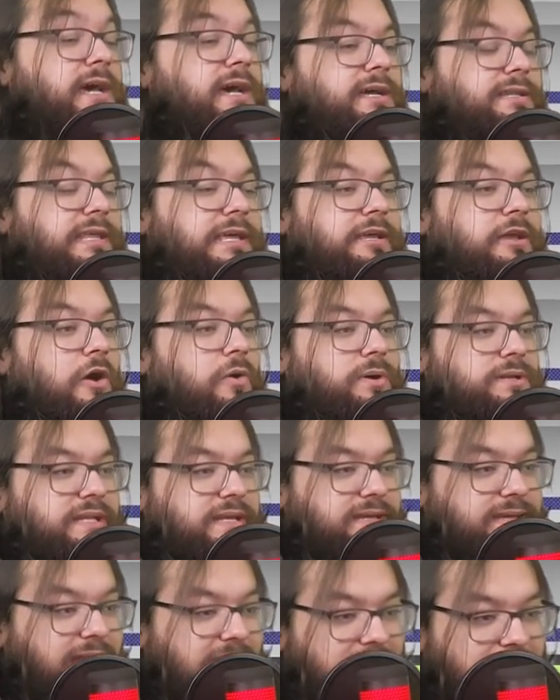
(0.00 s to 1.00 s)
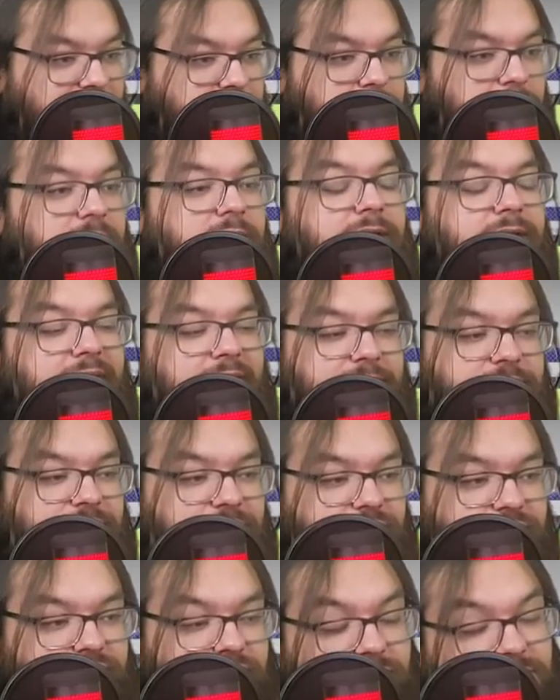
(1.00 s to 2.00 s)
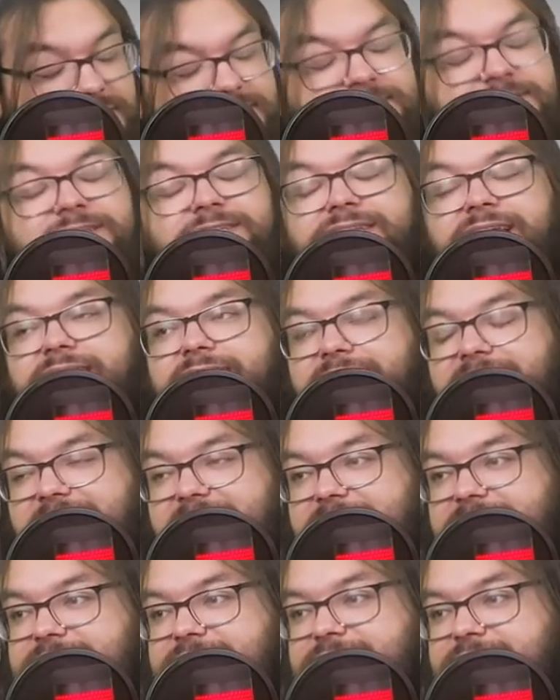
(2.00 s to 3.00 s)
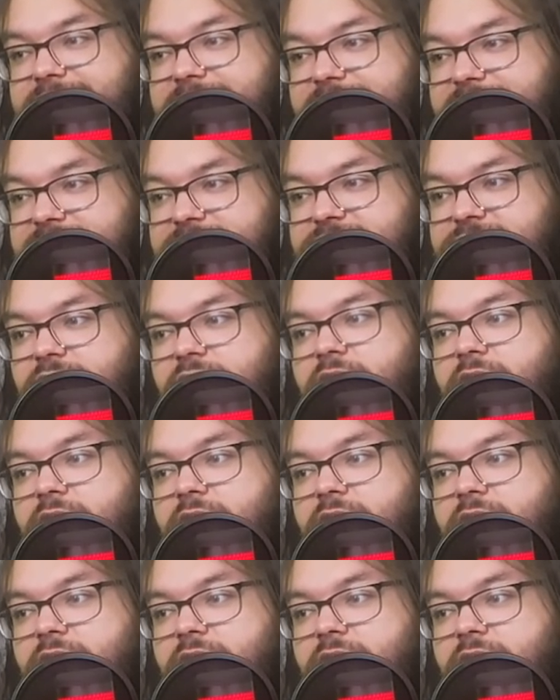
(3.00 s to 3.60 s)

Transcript: They go in the game and the first thing they ask is,